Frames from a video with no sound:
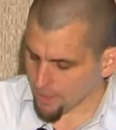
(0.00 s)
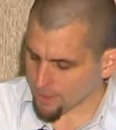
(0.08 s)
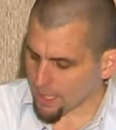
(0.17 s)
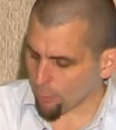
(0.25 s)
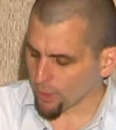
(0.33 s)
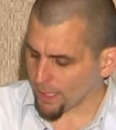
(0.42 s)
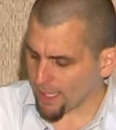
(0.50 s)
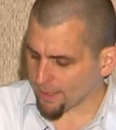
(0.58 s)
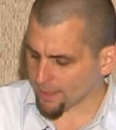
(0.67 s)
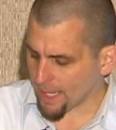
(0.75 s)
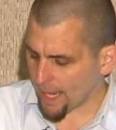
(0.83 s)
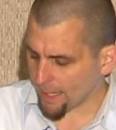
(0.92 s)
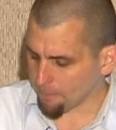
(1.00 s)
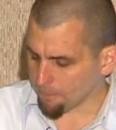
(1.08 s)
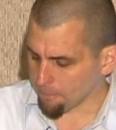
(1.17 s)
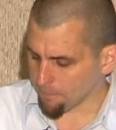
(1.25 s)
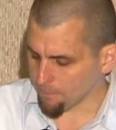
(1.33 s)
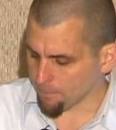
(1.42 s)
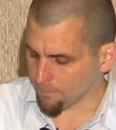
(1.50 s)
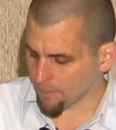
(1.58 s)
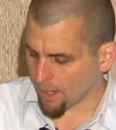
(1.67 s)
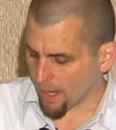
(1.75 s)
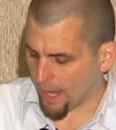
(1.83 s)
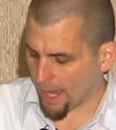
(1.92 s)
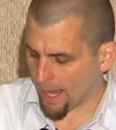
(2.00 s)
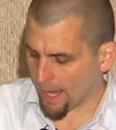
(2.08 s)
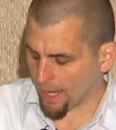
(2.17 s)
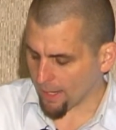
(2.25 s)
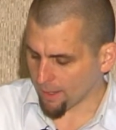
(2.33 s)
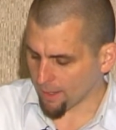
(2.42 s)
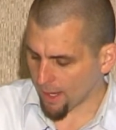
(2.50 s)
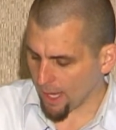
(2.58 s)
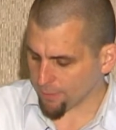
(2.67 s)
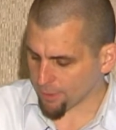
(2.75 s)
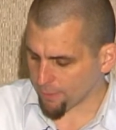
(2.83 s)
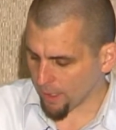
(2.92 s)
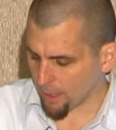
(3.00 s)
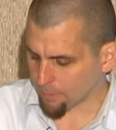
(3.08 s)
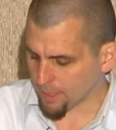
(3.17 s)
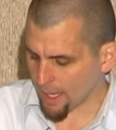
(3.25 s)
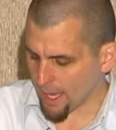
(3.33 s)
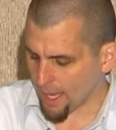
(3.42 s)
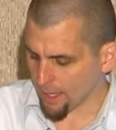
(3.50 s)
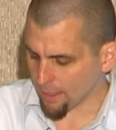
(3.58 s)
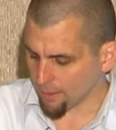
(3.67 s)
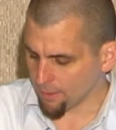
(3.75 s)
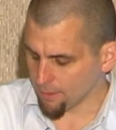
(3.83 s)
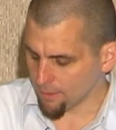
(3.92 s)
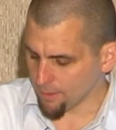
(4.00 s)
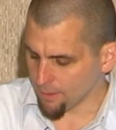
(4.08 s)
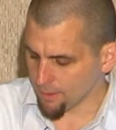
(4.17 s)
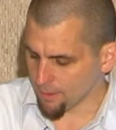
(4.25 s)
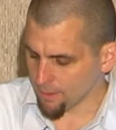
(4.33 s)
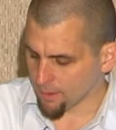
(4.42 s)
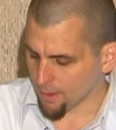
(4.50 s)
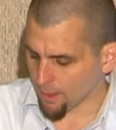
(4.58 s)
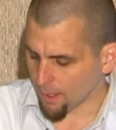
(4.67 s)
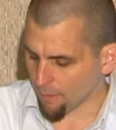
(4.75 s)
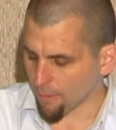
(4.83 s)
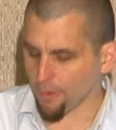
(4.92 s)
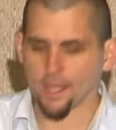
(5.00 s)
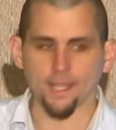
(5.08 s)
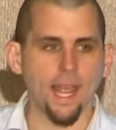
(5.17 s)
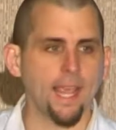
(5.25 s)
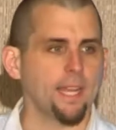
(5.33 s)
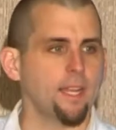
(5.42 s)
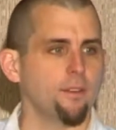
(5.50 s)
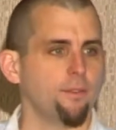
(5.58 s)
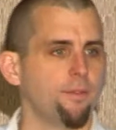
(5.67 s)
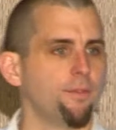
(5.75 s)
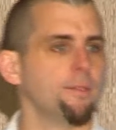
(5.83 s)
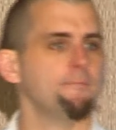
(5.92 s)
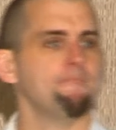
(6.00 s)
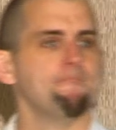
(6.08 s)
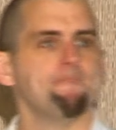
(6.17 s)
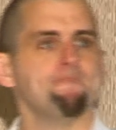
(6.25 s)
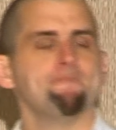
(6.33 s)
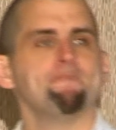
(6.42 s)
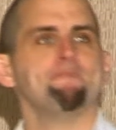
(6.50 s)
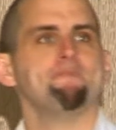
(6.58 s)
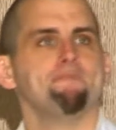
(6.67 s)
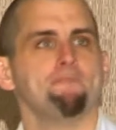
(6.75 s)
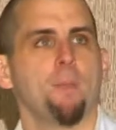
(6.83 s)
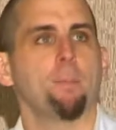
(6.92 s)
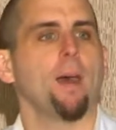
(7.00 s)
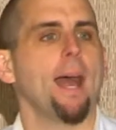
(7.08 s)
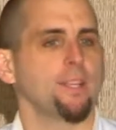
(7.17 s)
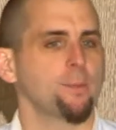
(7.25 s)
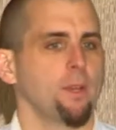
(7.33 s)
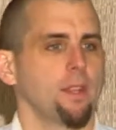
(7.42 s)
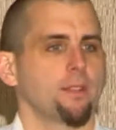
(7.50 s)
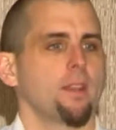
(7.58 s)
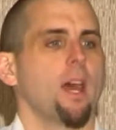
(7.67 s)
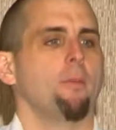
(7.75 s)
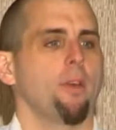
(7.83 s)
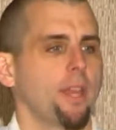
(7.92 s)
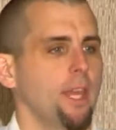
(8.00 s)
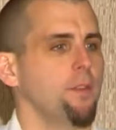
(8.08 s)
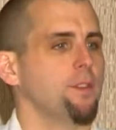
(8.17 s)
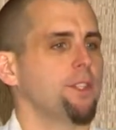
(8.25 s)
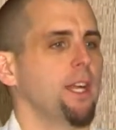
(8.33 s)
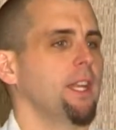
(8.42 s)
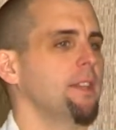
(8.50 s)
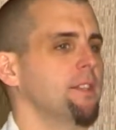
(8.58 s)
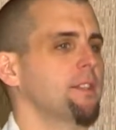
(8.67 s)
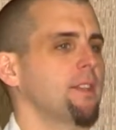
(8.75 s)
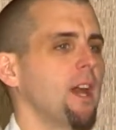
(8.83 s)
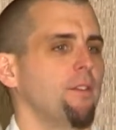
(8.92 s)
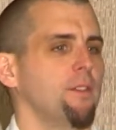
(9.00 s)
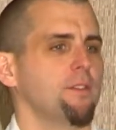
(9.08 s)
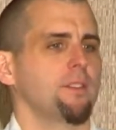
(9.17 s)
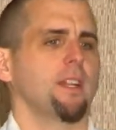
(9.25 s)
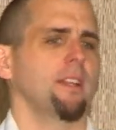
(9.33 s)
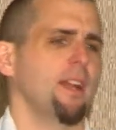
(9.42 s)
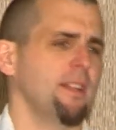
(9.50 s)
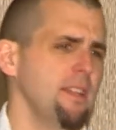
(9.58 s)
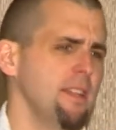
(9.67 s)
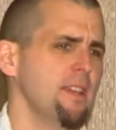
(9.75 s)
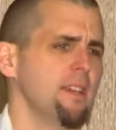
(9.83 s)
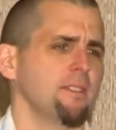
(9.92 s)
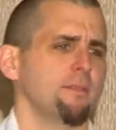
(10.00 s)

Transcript: Now, related to that, I've developed a very negative. People ask me all the time, okay, you studied this stuff, you studied ideas,